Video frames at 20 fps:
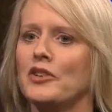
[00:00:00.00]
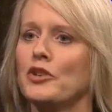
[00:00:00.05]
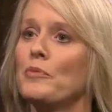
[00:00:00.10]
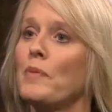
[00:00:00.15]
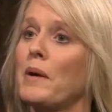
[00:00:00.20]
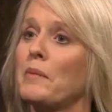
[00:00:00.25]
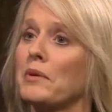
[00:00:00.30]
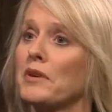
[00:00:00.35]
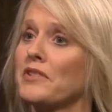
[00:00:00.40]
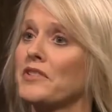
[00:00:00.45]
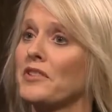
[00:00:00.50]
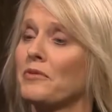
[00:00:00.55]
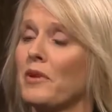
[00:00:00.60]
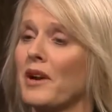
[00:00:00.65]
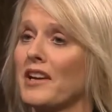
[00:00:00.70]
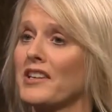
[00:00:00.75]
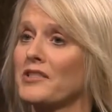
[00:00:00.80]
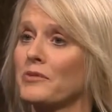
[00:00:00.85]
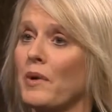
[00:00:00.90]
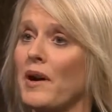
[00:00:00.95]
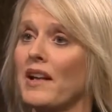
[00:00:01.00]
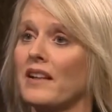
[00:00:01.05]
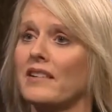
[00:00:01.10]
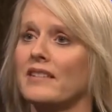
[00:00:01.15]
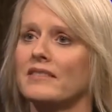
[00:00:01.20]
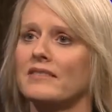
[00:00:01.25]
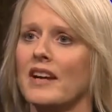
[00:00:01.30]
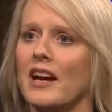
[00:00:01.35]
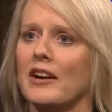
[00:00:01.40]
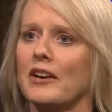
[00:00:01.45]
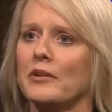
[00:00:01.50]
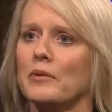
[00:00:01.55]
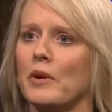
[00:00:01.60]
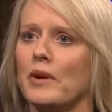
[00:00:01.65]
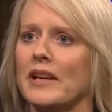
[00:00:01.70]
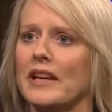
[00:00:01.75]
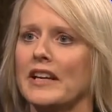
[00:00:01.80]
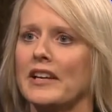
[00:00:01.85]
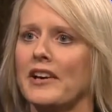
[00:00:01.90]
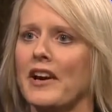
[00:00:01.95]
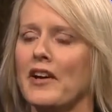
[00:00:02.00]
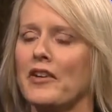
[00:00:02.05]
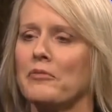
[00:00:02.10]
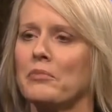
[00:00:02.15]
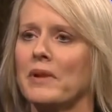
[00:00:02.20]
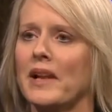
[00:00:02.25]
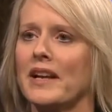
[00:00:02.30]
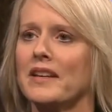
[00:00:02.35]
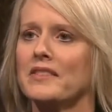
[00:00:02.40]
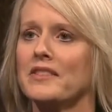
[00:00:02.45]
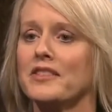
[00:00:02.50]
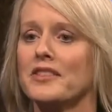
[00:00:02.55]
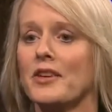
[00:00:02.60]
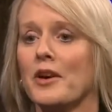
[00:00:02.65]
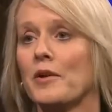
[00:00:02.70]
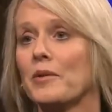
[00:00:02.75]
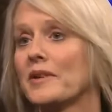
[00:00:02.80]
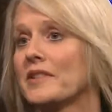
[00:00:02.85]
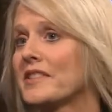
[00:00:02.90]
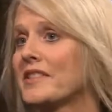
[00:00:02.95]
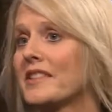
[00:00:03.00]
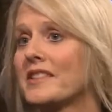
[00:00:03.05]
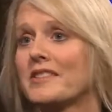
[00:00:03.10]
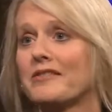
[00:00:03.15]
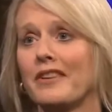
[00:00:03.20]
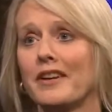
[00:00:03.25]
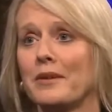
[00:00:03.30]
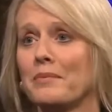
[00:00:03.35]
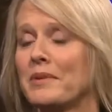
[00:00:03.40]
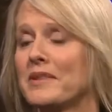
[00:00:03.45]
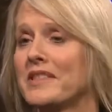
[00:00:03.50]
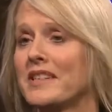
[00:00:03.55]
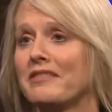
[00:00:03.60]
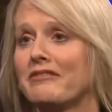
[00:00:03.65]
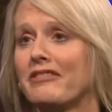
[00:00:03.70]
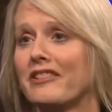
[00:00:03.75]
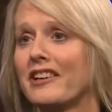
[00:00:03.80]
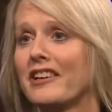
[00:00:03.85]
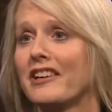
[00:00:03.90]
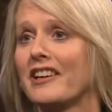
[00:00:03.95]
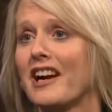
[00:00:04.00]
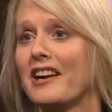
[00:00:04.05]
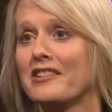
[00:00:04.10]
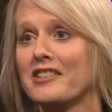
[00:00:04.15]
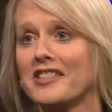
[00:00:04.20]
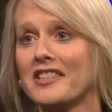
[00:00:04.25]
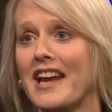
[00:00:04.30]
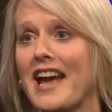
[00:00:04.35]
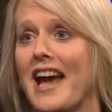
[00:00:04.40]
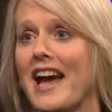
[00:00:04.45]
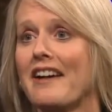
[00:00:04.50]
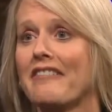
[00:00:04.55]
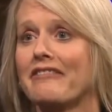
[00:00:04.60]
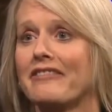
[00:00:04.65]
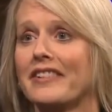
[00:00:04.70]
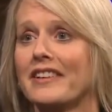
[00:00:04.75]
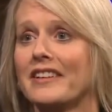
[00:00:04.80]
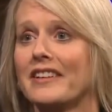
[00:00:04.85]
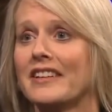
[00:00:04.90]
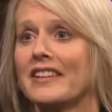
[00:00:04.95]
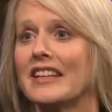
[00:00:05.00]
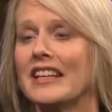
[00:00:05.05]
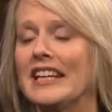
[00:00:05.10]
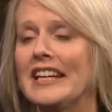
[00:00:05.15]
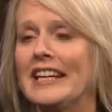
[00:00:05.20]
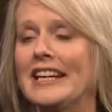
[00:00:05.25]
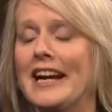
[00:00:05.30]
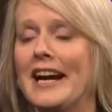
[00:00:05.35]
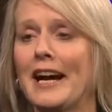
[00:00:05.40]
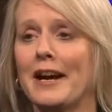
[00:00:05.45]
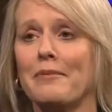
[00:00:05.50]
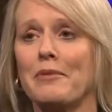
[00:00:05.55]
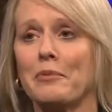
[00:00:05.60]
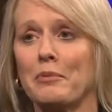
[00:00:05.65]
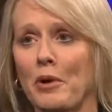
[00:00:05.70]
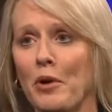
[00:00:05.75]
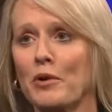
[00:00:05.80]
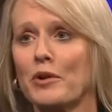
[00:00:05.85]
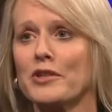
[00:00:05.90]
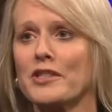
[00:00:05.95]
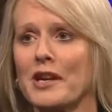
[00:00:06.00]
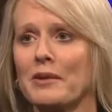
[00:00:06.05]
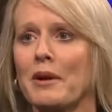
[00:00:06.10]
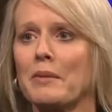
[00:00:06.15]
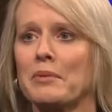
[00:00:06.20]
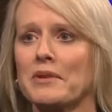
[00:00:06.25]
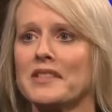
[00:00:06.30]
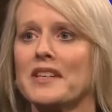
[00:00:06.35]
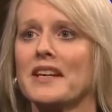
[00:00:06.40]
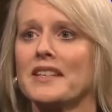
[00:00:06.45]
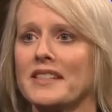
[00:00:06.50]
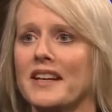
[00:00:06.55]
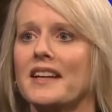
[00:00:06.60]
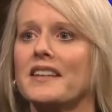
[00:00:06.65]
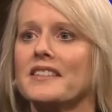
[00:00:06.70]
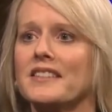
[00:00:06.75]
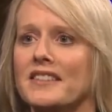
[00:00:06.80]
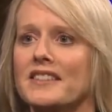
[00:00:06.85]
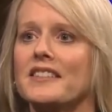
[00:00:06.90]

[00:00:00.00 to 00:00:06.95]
new members as well are enrolling in our health plans. So it's it's very busy for our staff and um, the brokers that represent us.